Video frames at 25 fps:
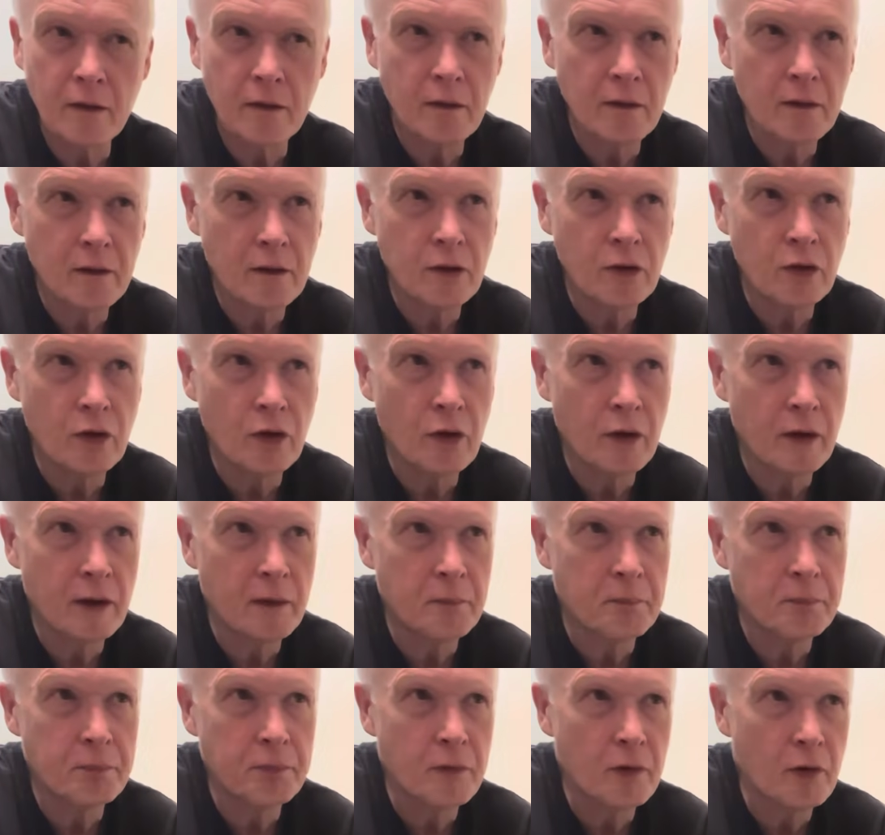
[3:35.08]

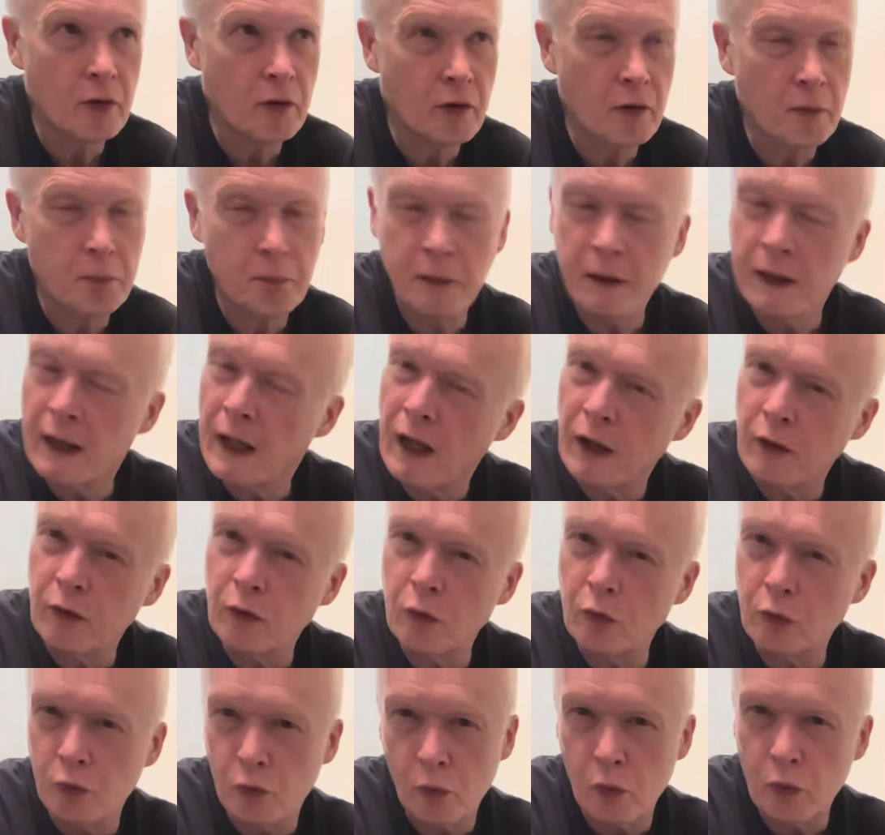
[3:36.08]
hearing the
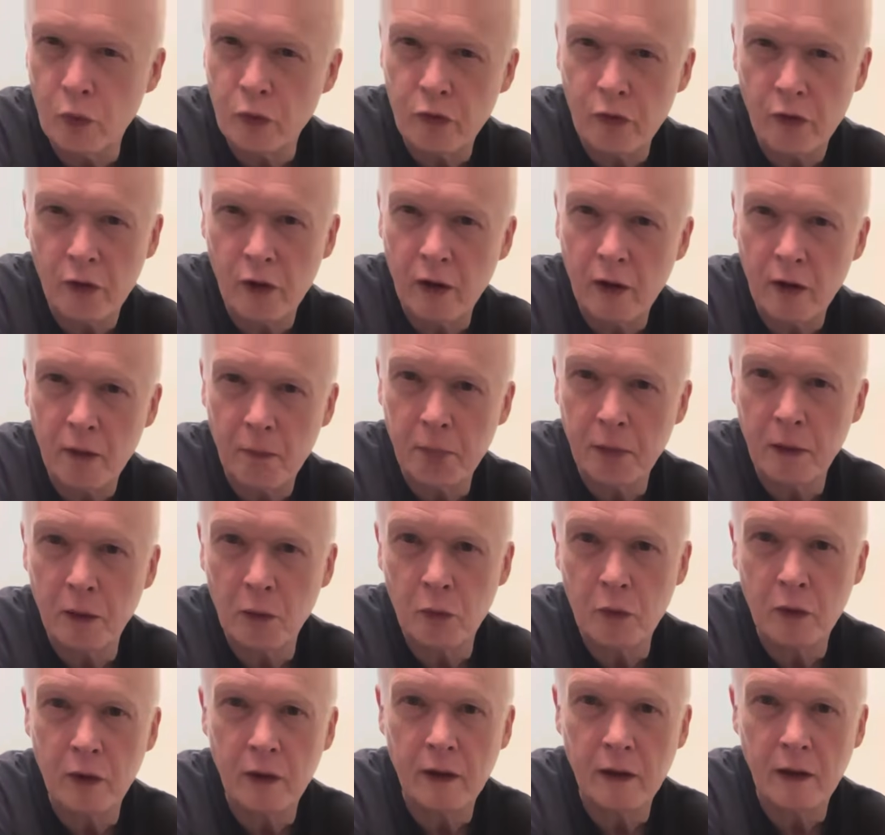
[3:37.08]
piano notes and the
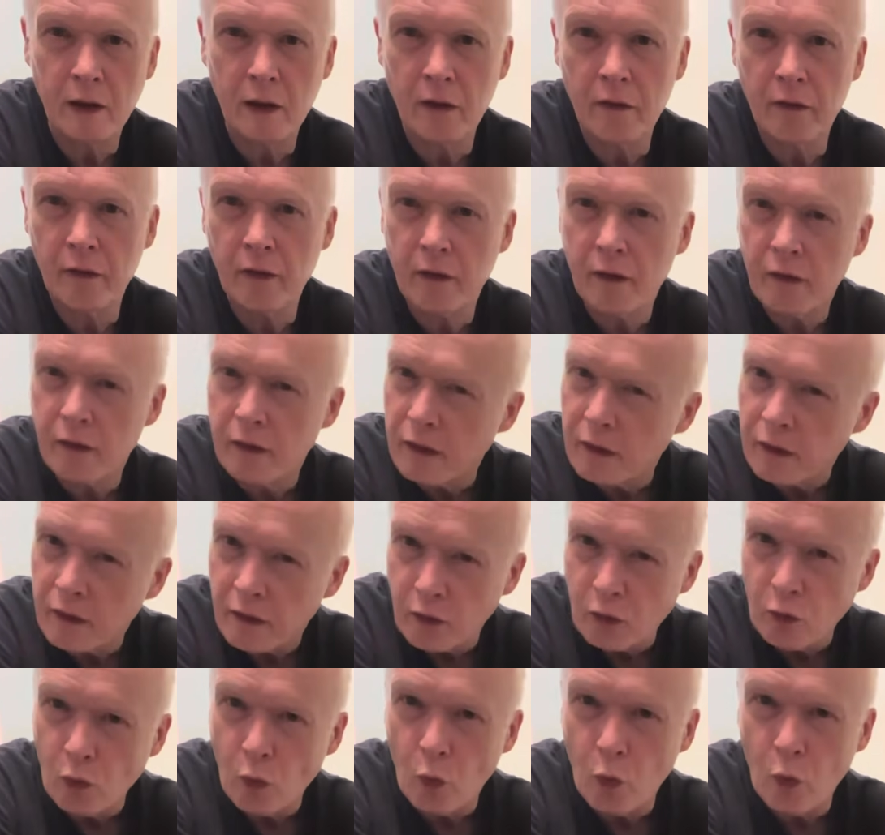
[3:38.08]
purity of
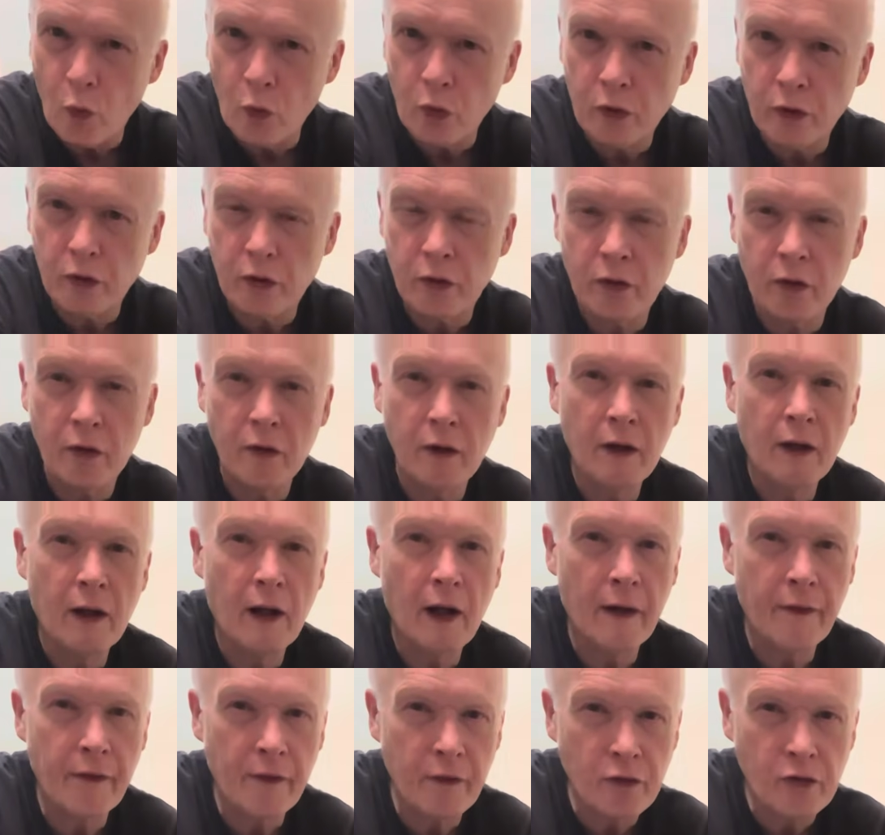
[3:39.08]
the note
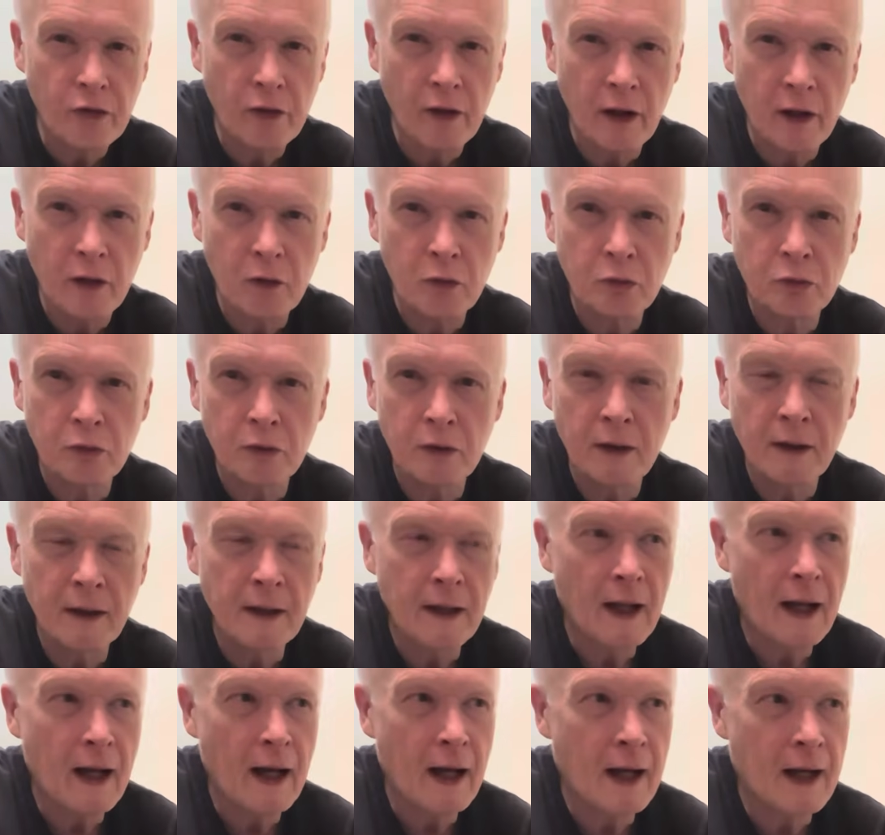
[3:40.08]
and the sound,
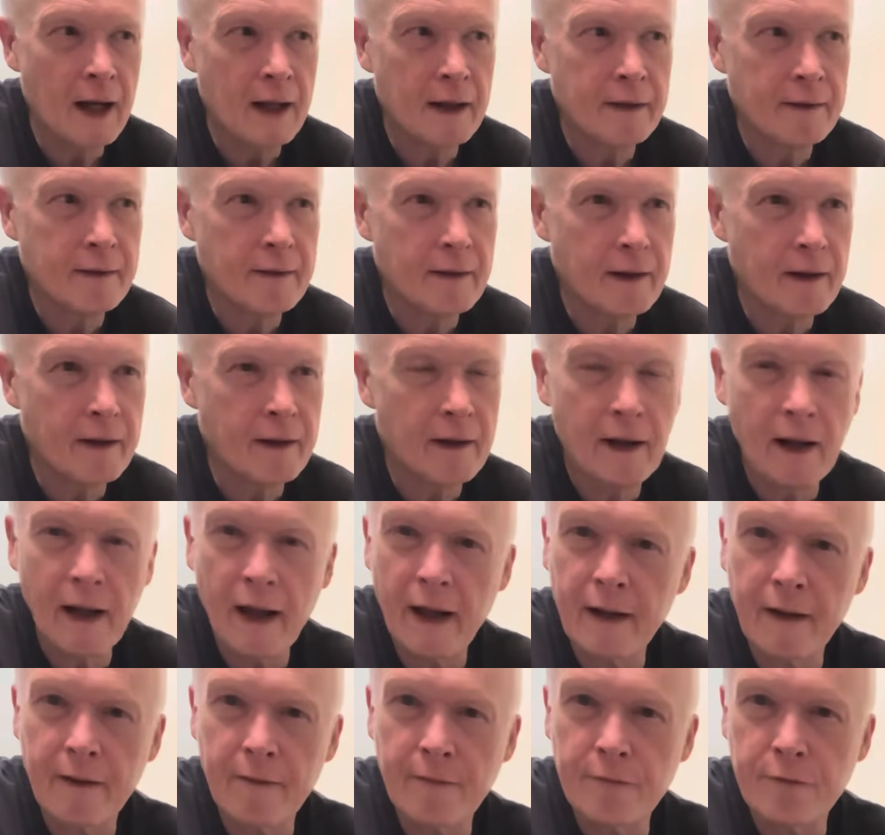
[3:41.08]
and the
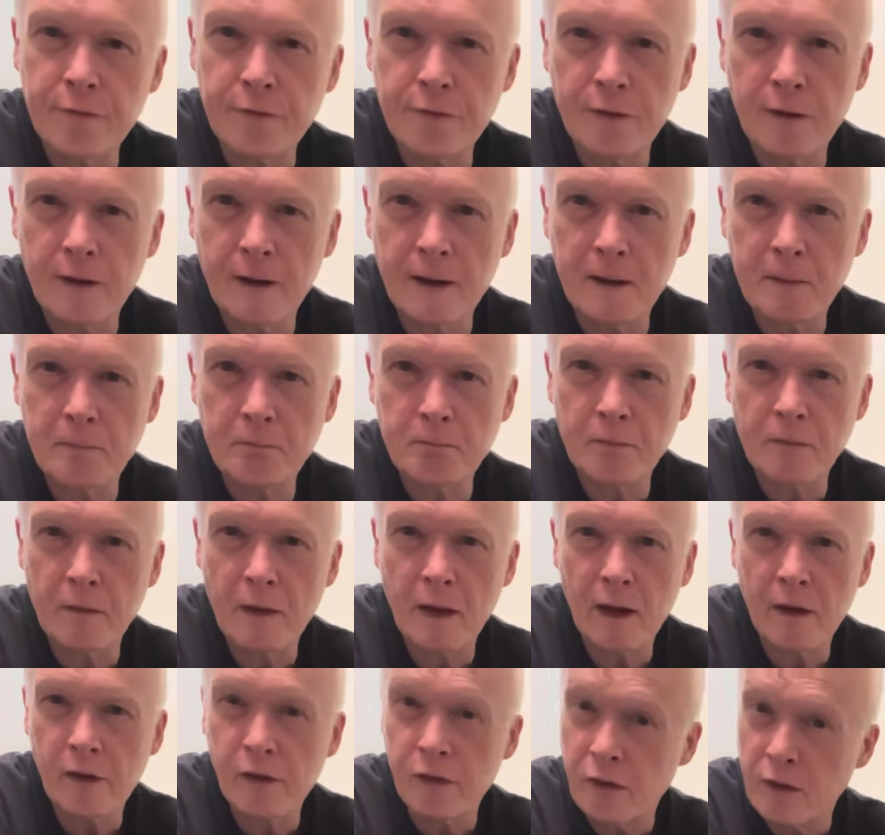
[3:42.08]
lack of
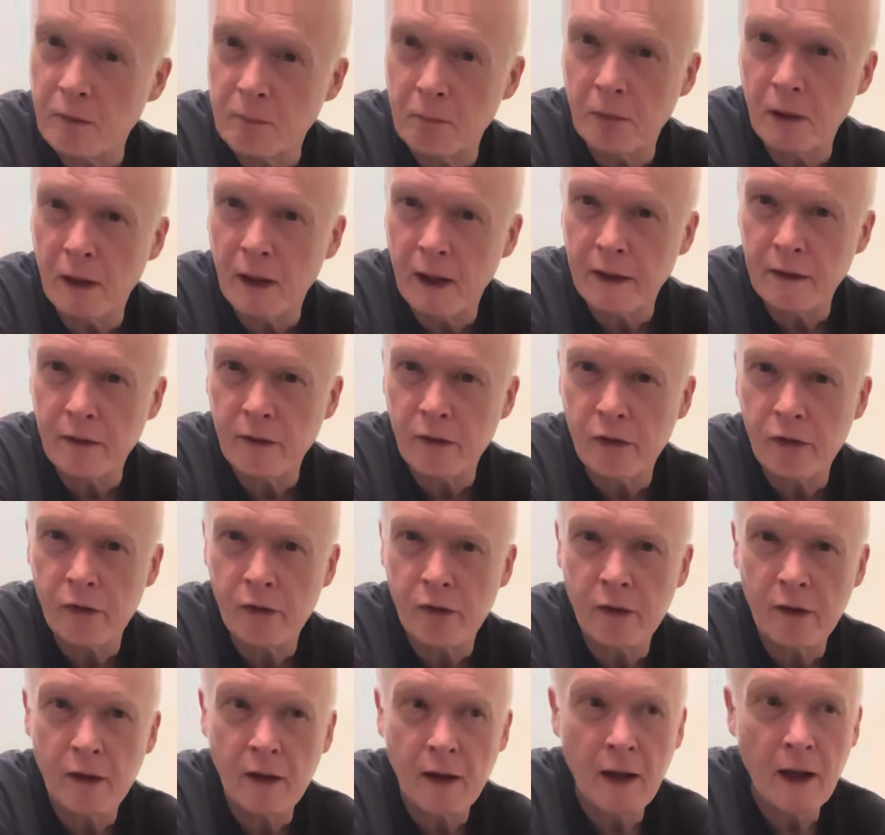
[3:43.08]

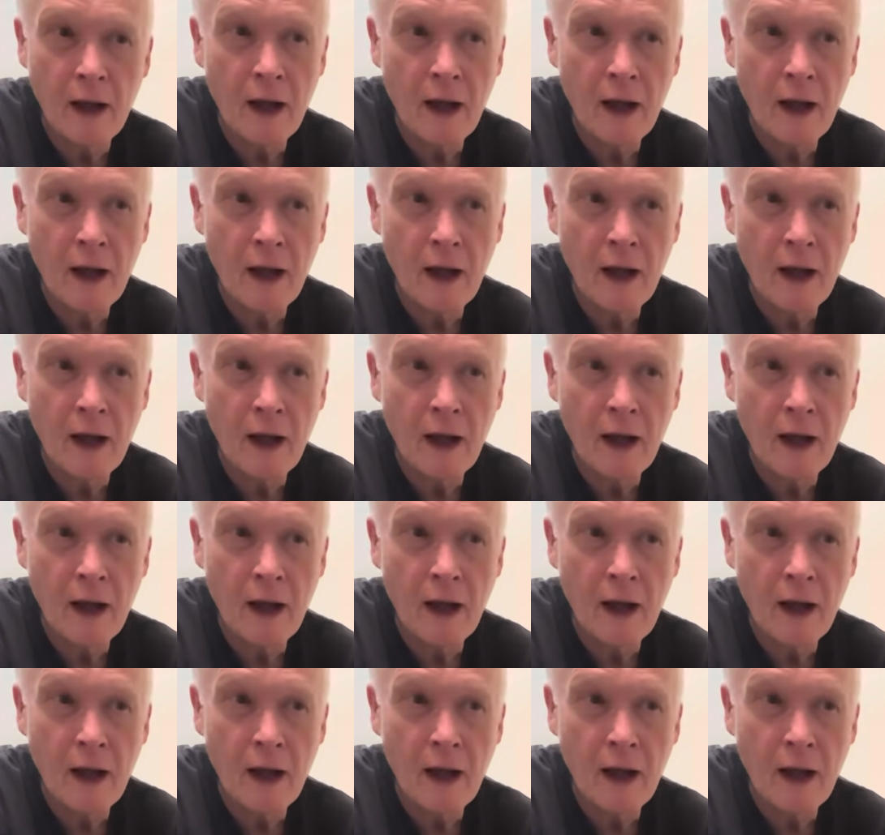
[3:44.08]
sibilance,